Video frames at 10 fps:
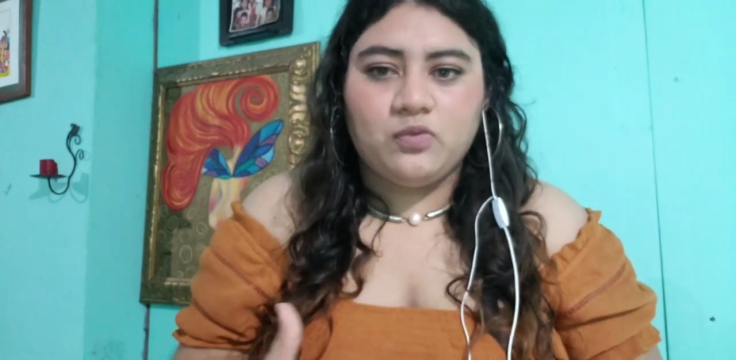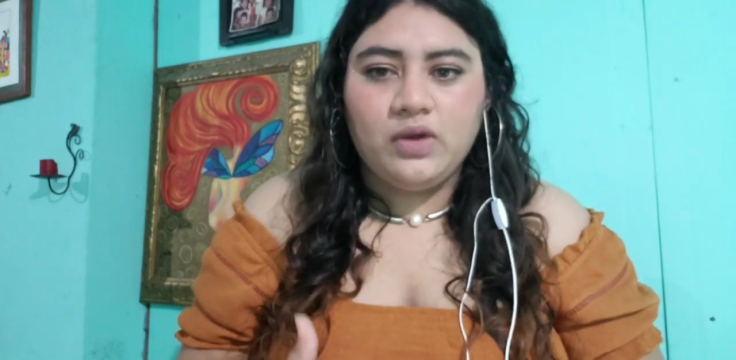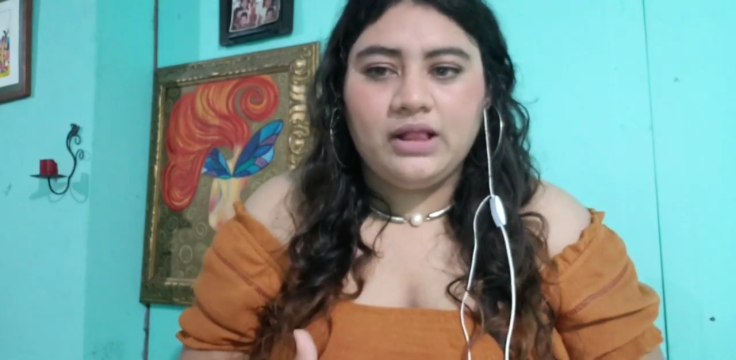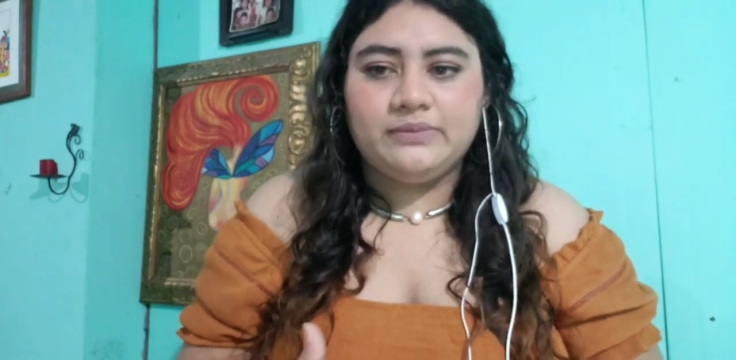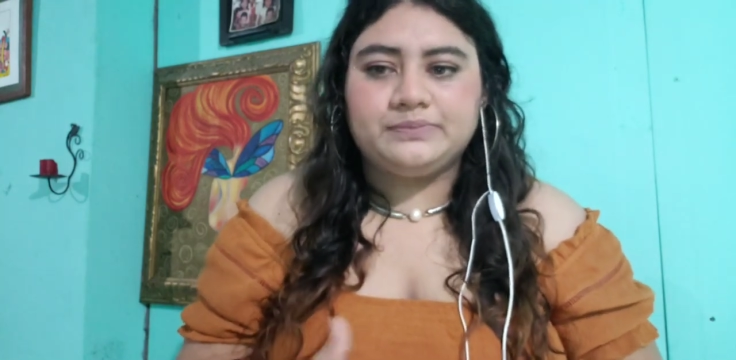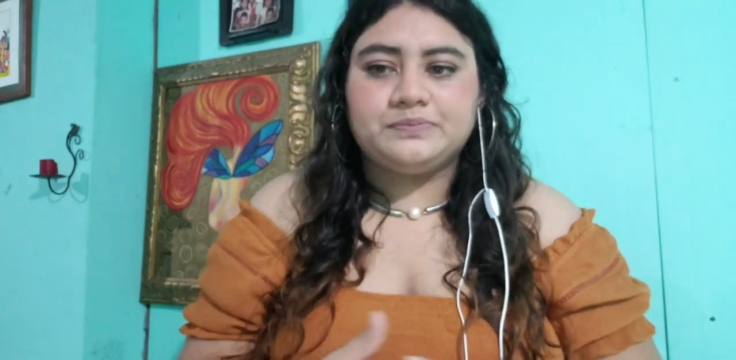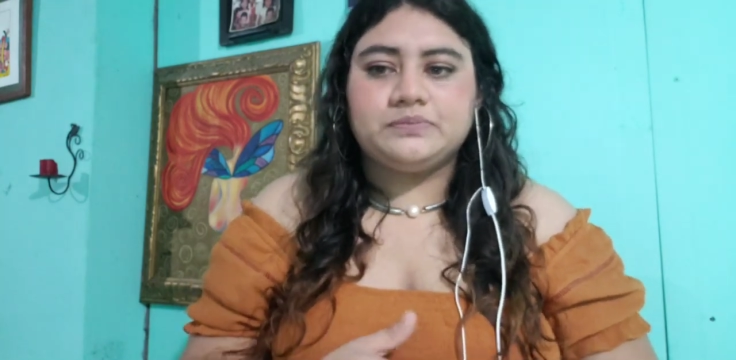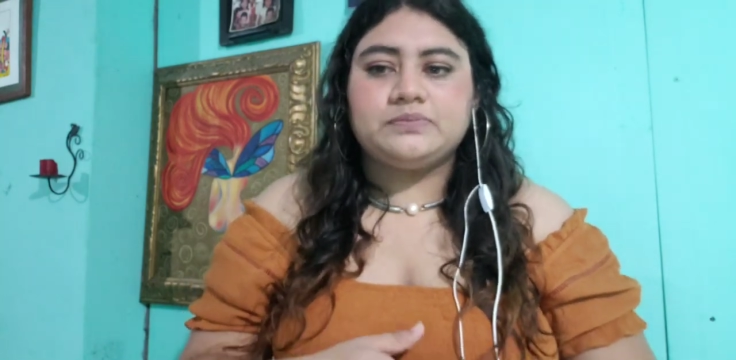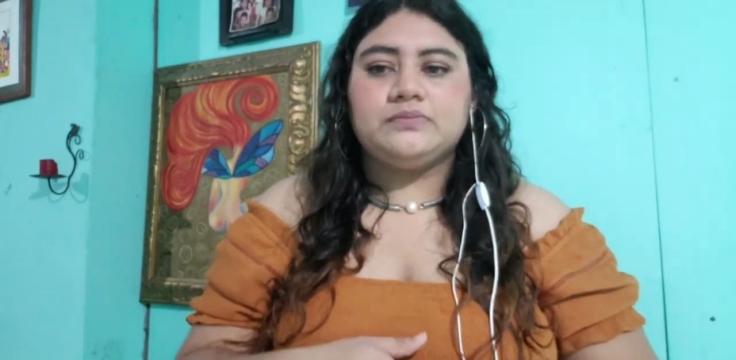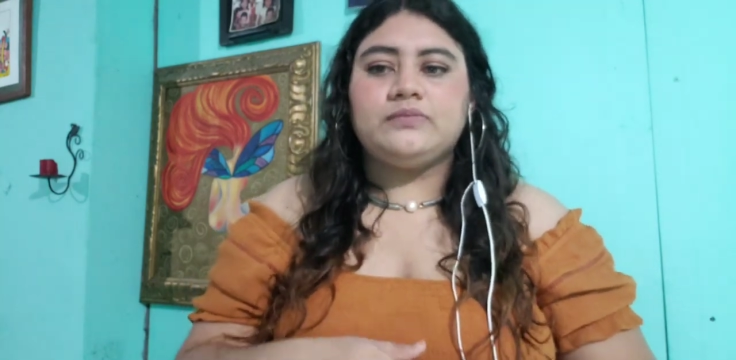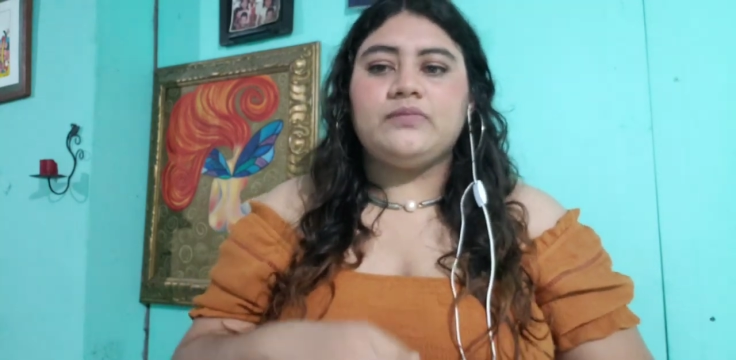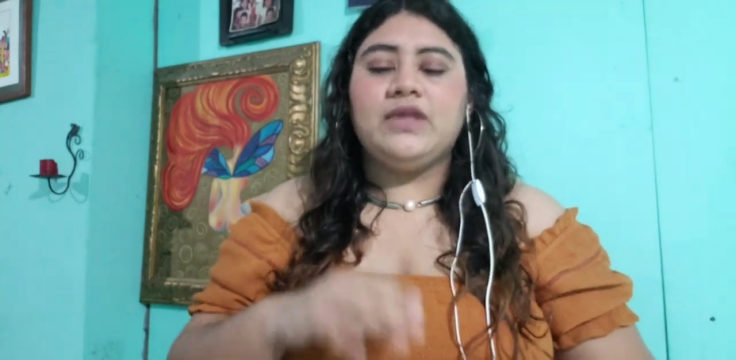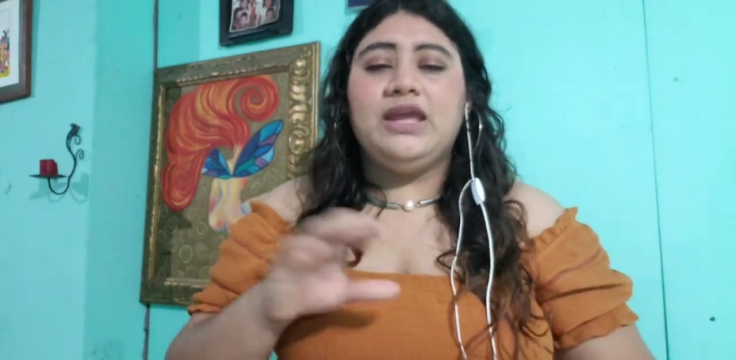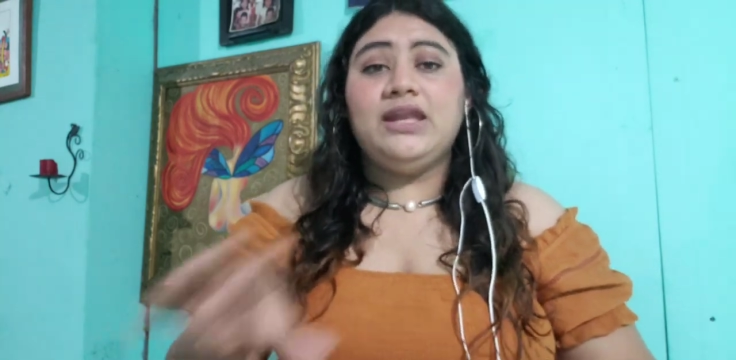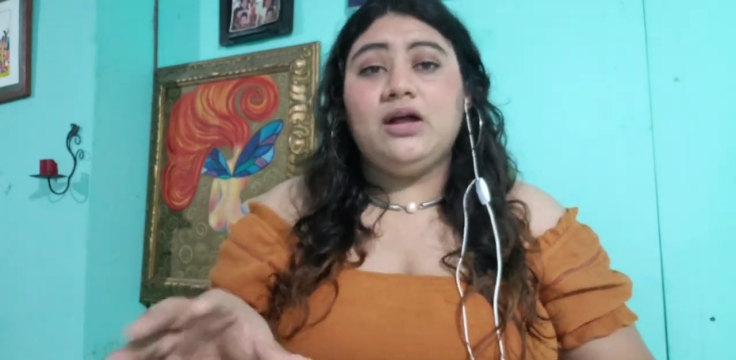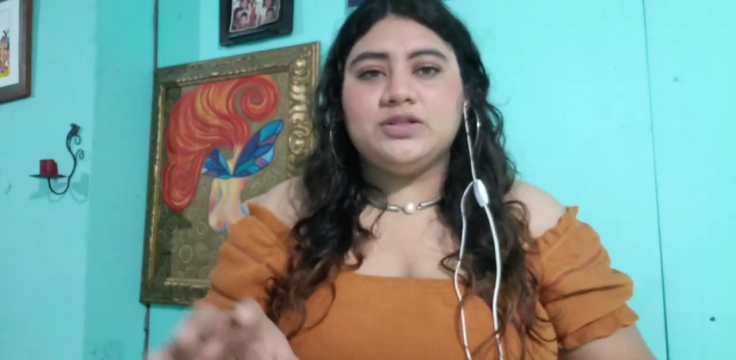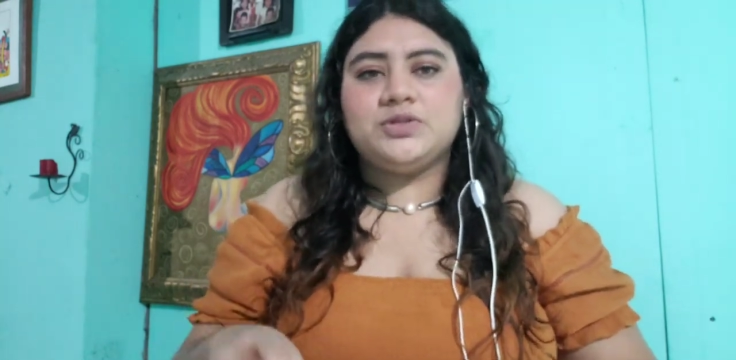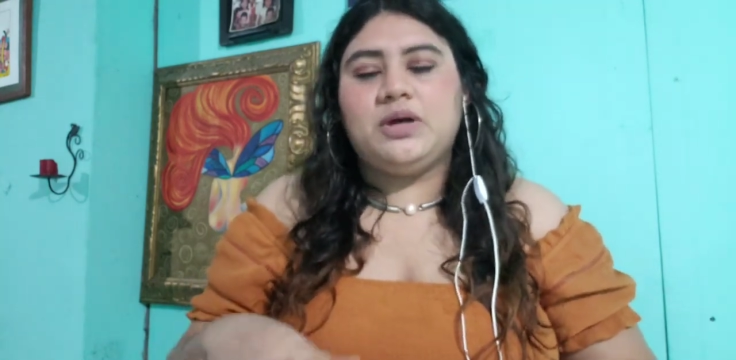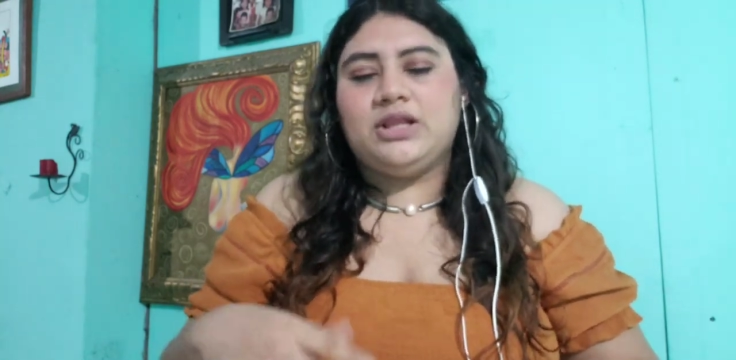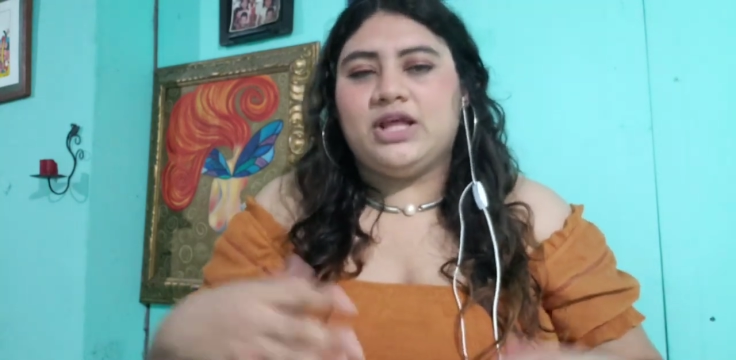well, and
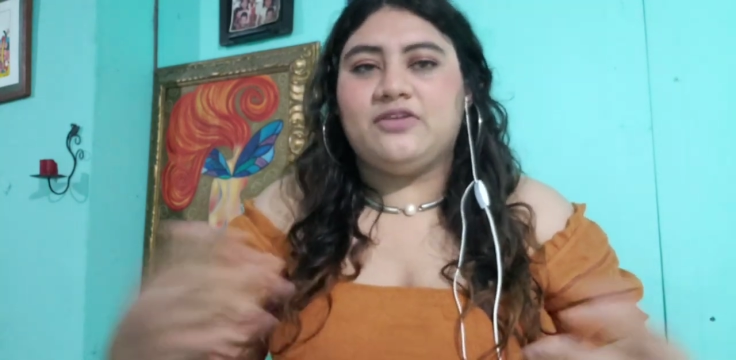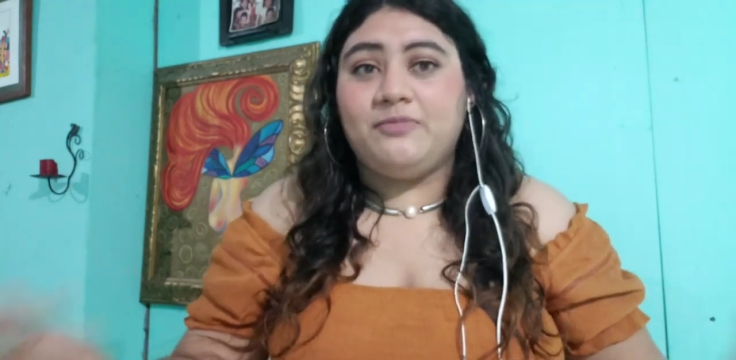also a lot of